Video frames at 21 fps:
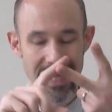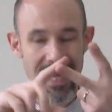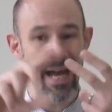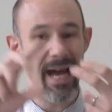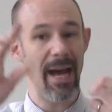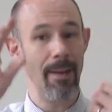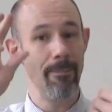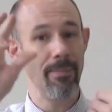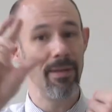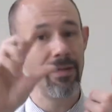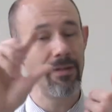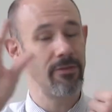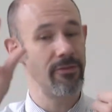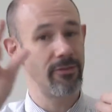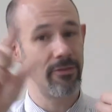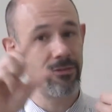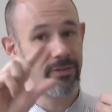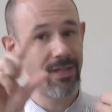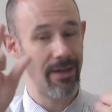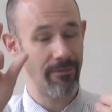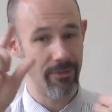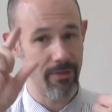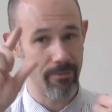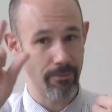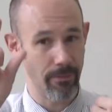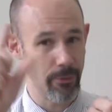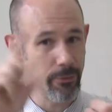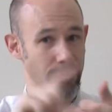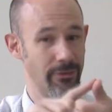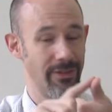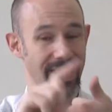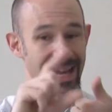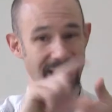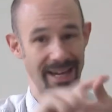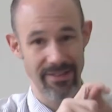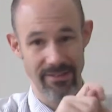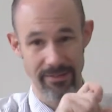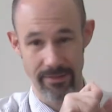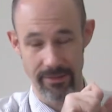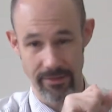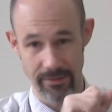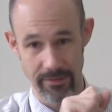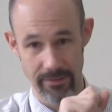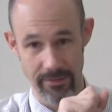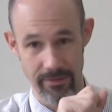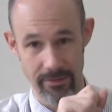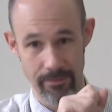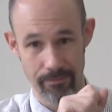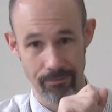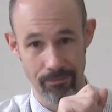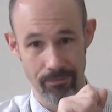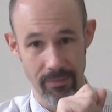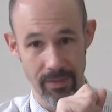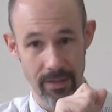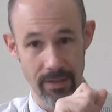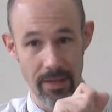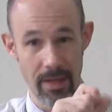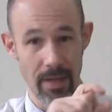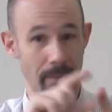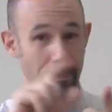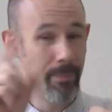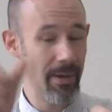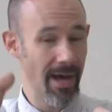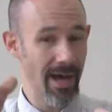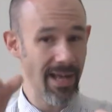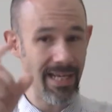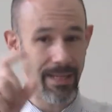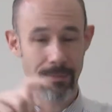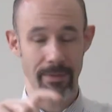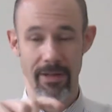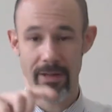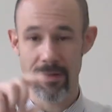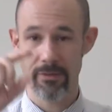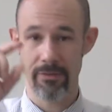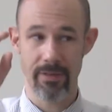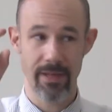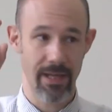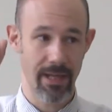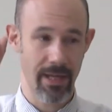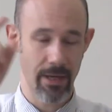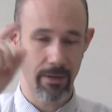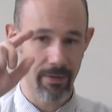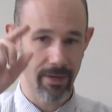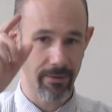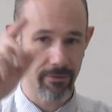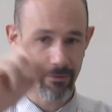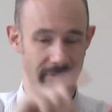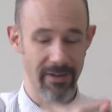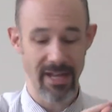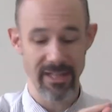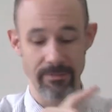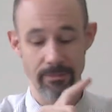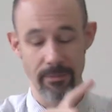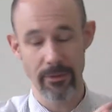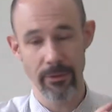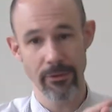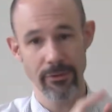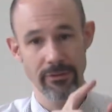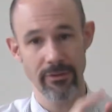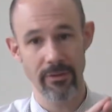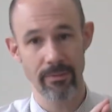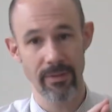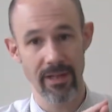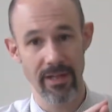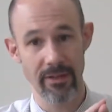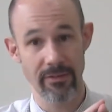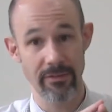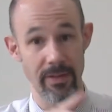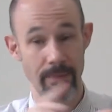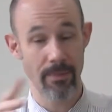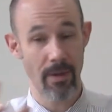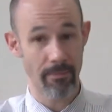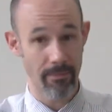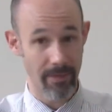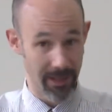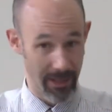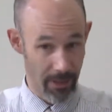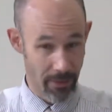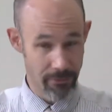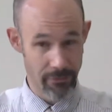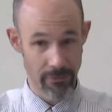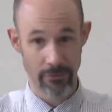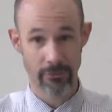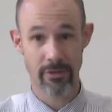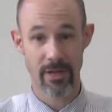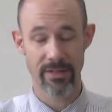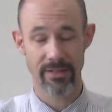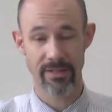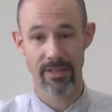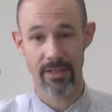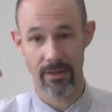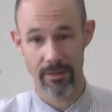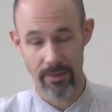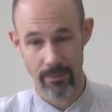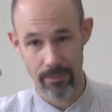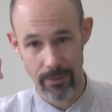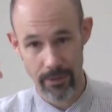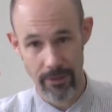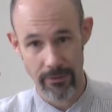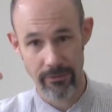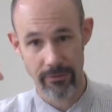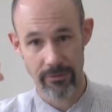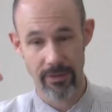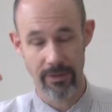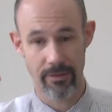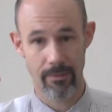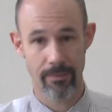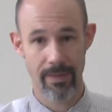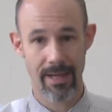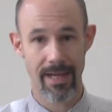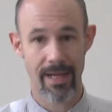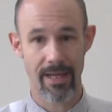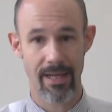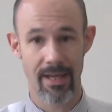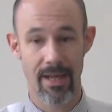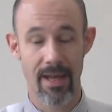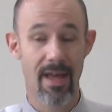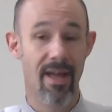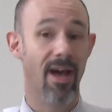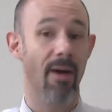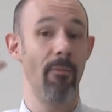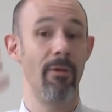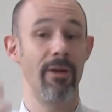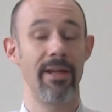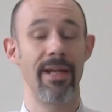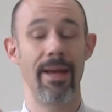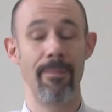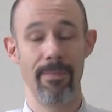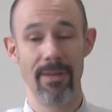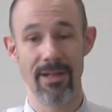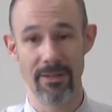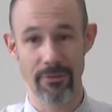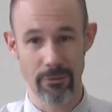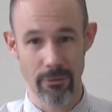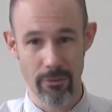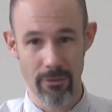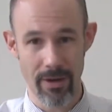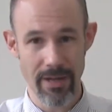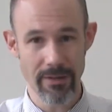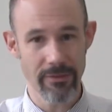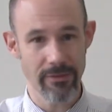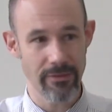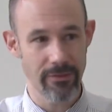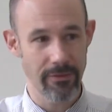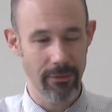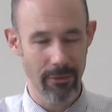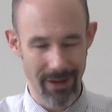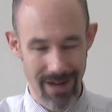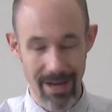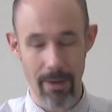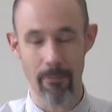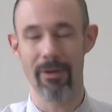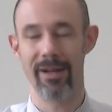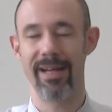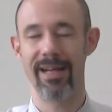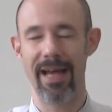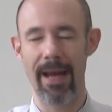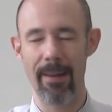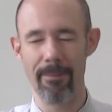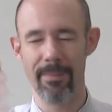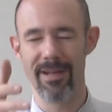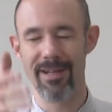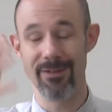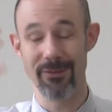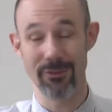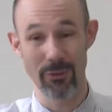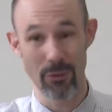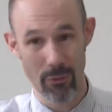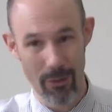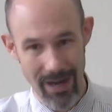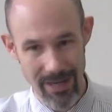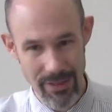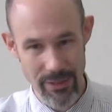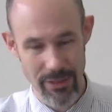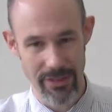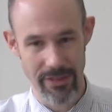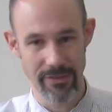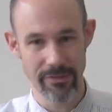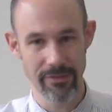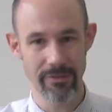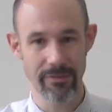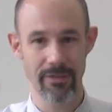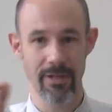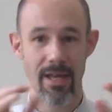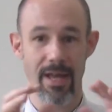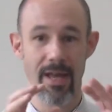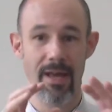ambulances have the most accidents partly because they're going fast, but also because they're probably concentrating on the person in the back. When an ambulance, crashes, cra when an ambulance crashes,